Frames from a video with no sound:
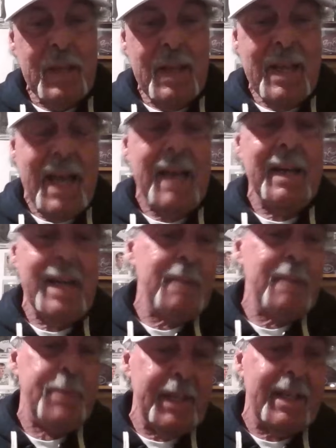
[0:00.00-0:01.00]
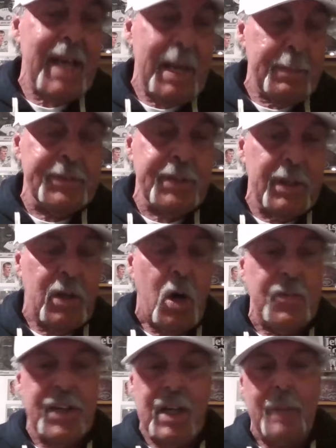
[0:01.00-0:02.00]
and being able to
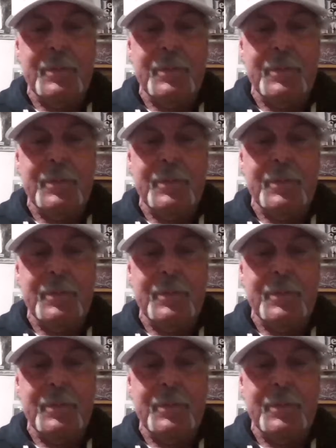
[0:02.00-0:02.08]
overcome the